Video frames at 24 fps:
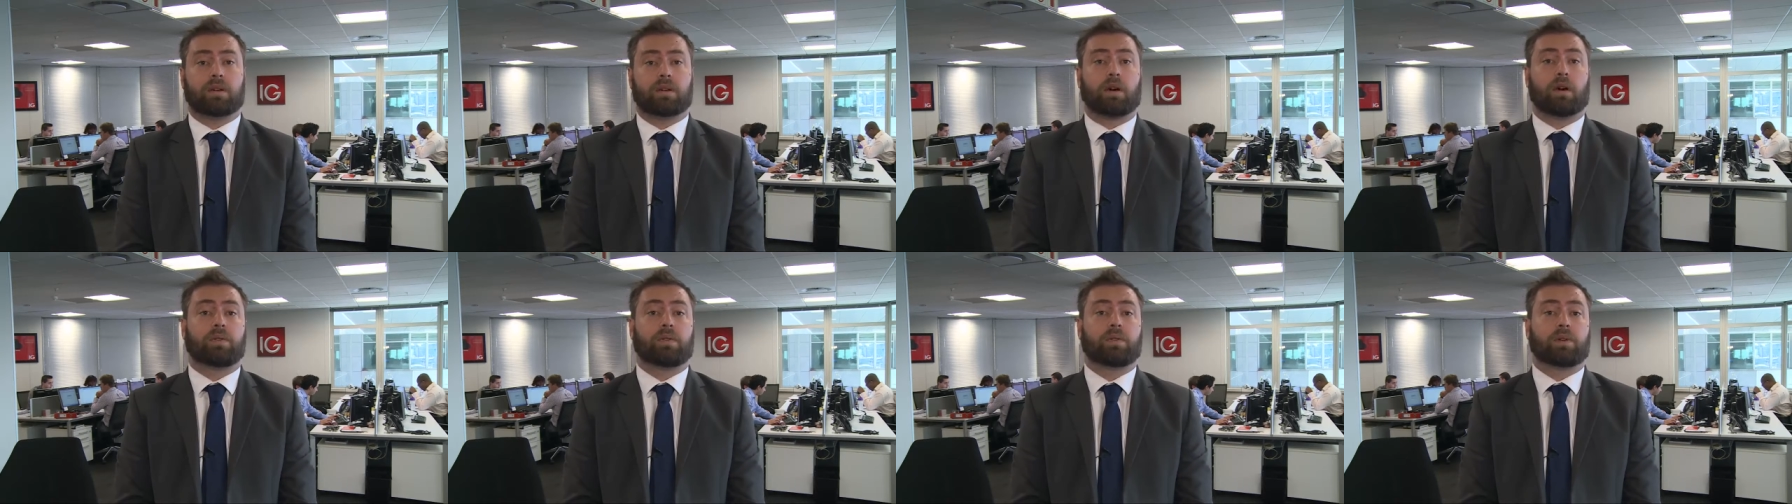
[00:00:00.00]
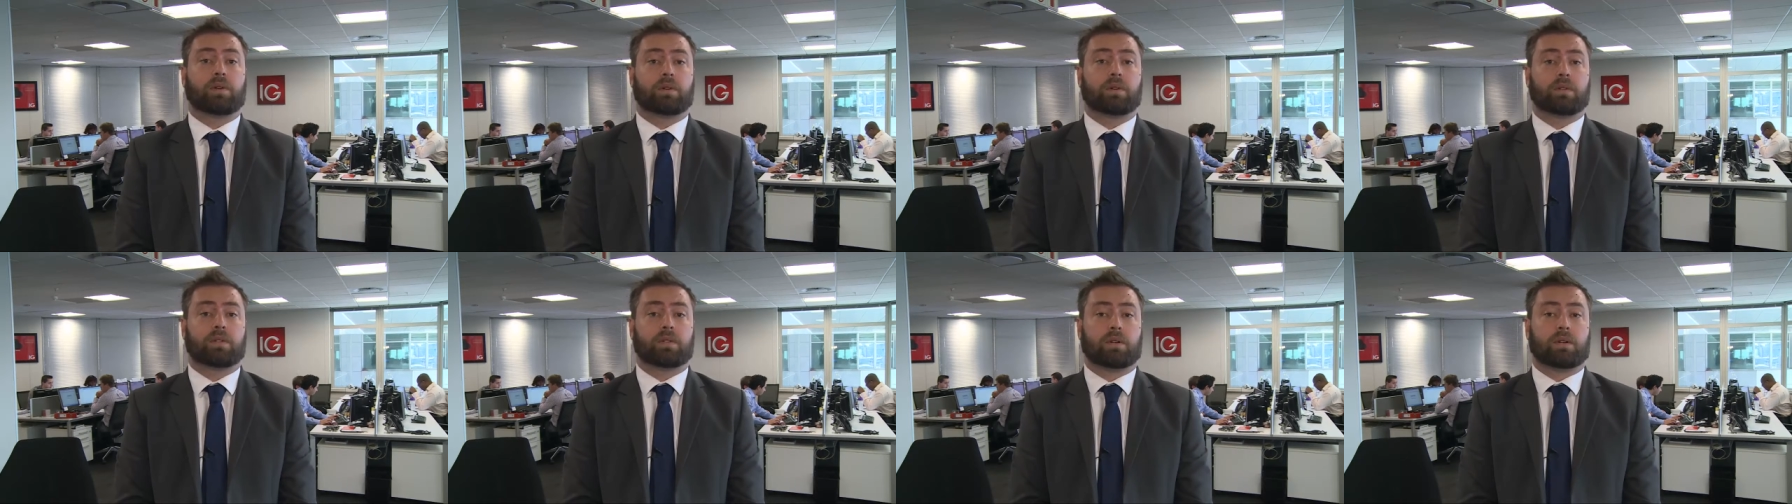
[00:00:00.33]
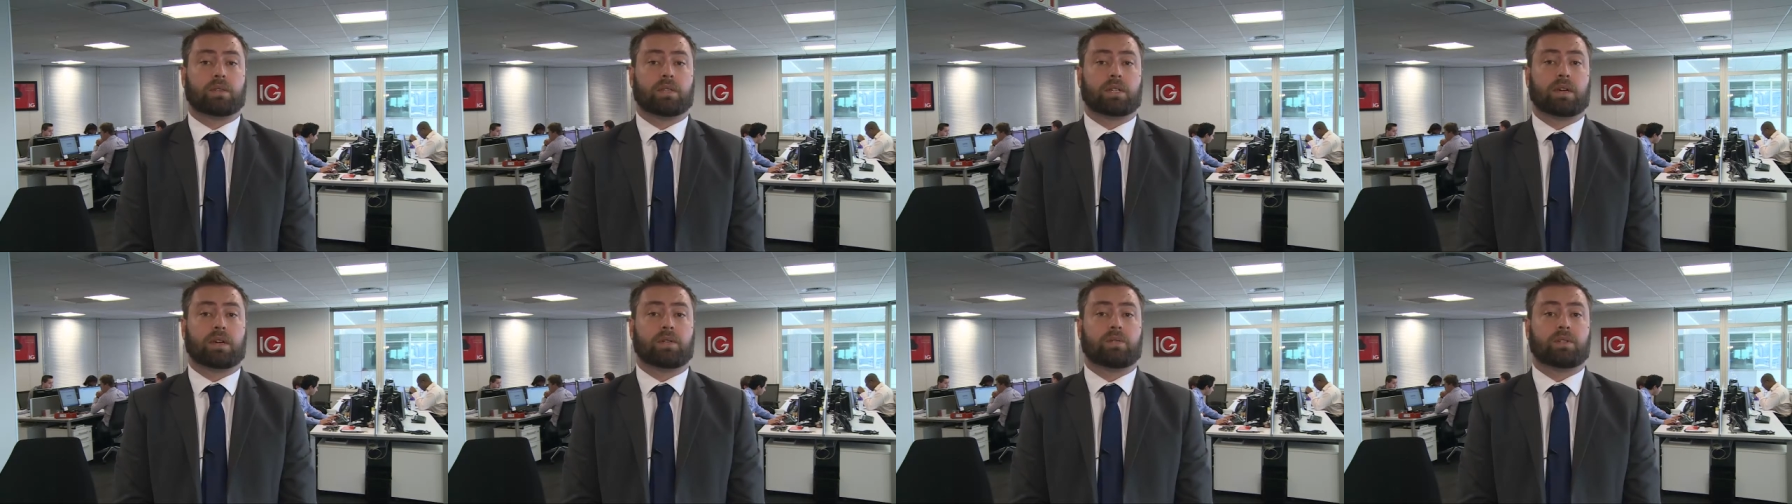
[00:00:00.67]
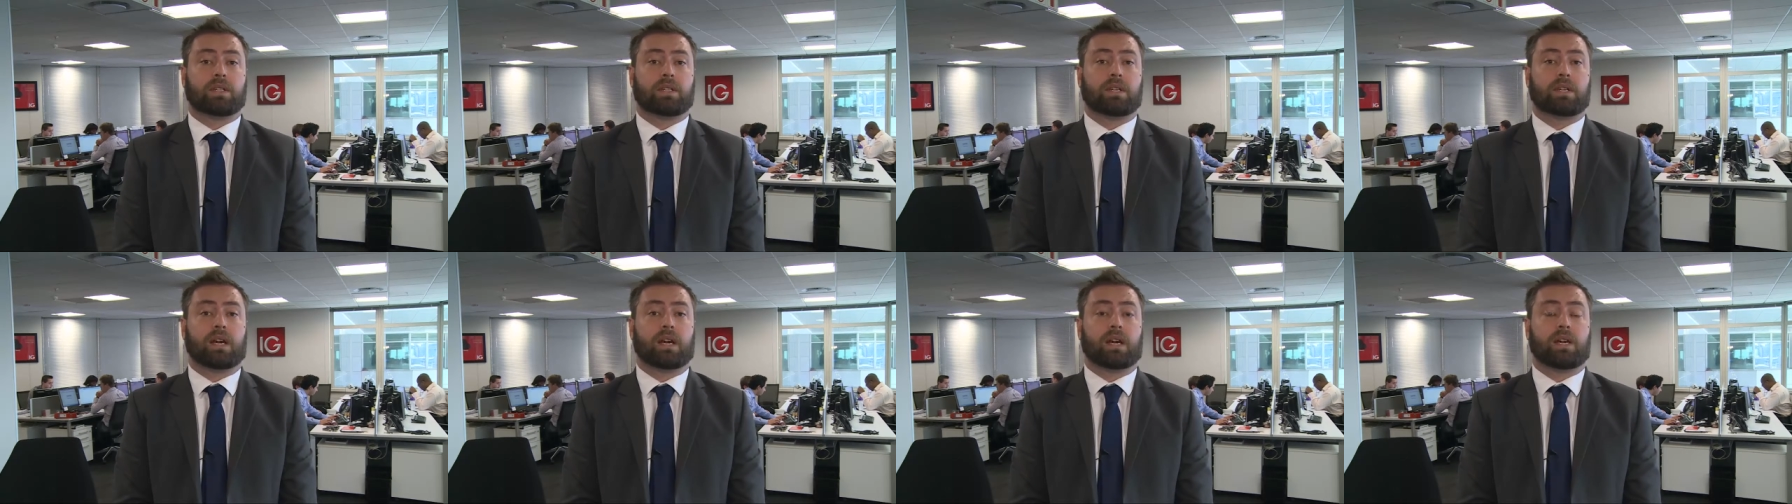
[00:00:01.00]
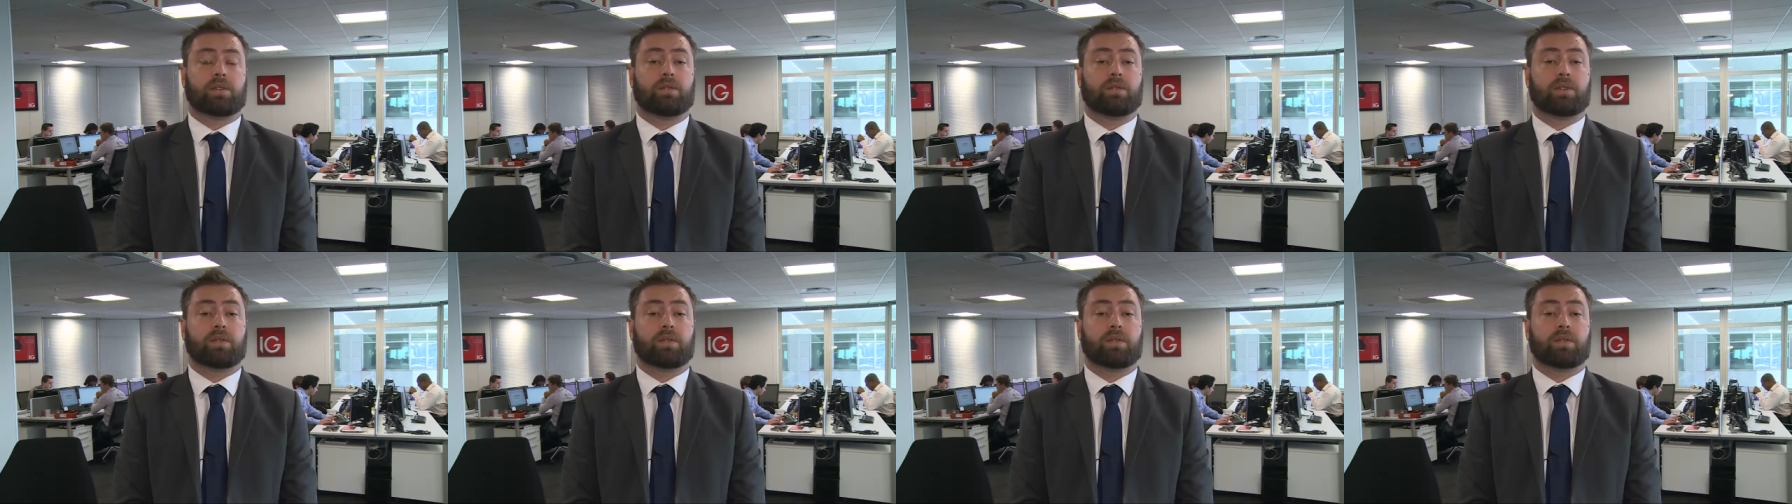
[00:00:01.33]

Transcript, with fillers: the half-year results have seen a